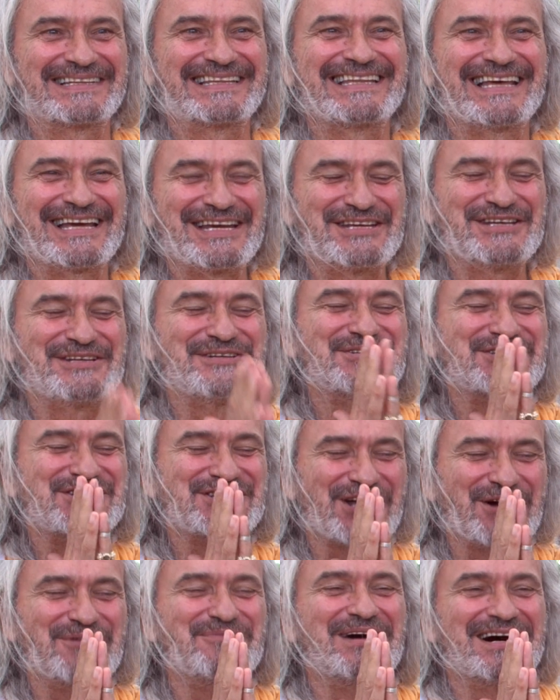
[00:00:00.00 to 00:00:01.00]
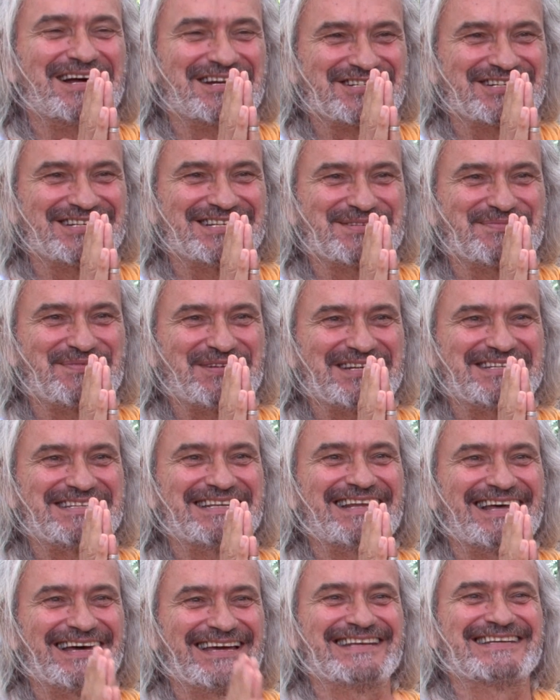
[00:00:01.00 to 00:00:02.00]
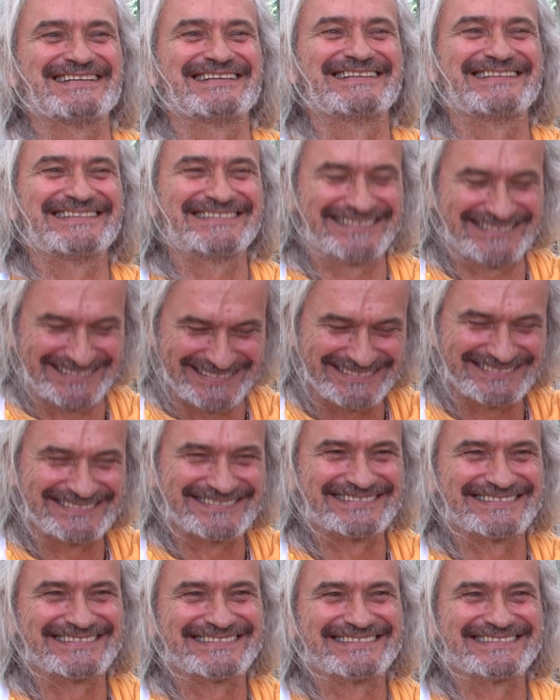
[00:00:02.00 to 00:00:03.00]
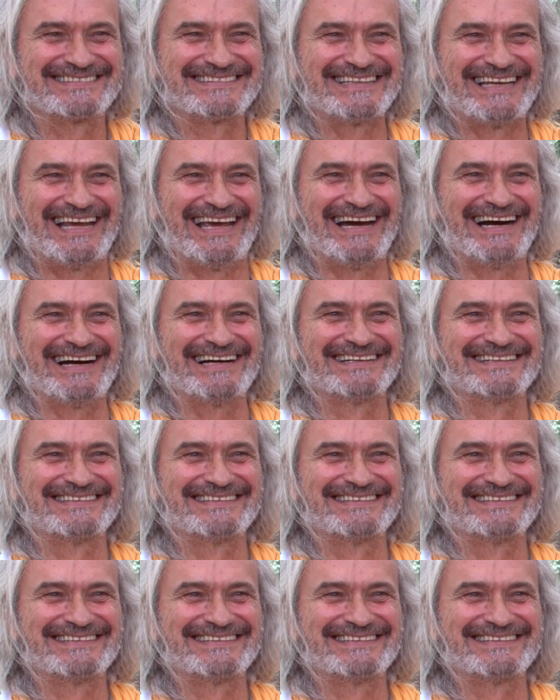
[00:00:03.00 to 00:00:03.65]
Thank you so much. It's been a delight. Yeah.